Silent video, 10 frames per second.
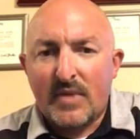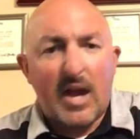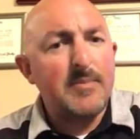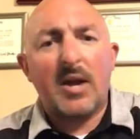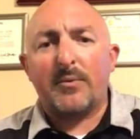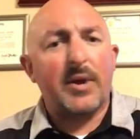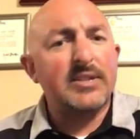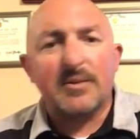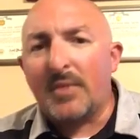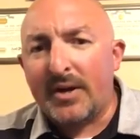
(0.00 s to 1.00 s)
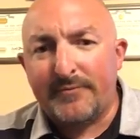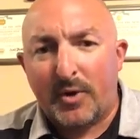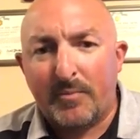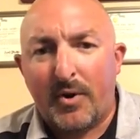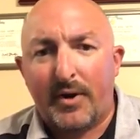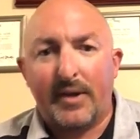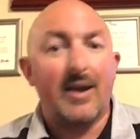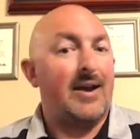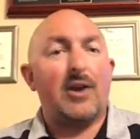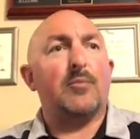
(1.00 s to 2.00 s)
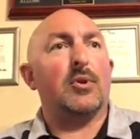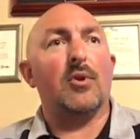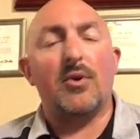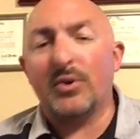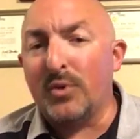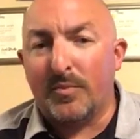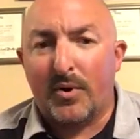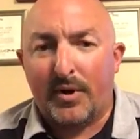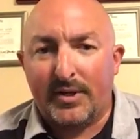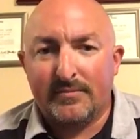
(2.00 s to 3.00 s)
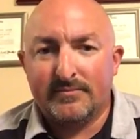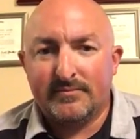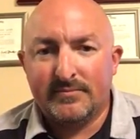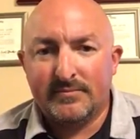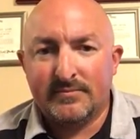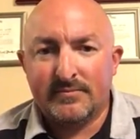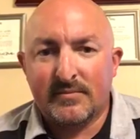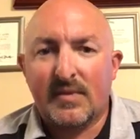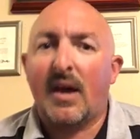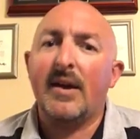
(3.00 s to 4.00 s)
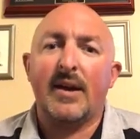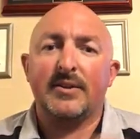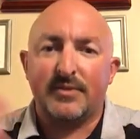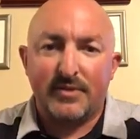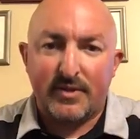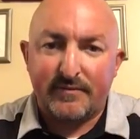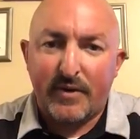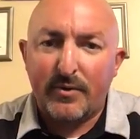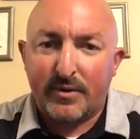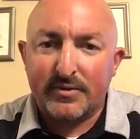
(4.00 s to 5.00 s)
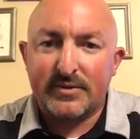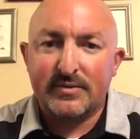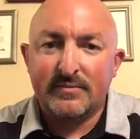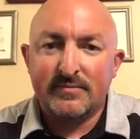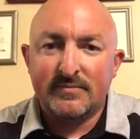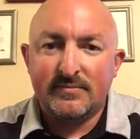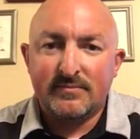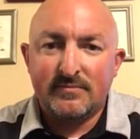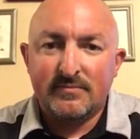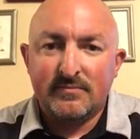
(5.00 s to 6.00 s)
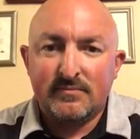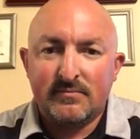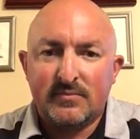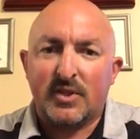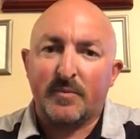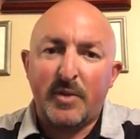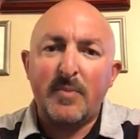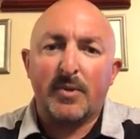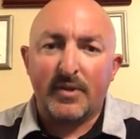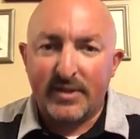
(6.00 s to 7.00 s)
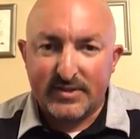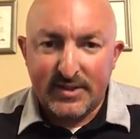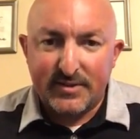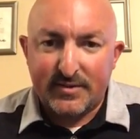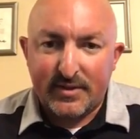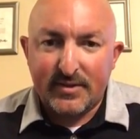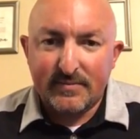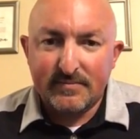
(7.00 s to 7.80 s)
I'm not raising money for a party. I don't belong to a party. I answer to the voters, to the people in this district.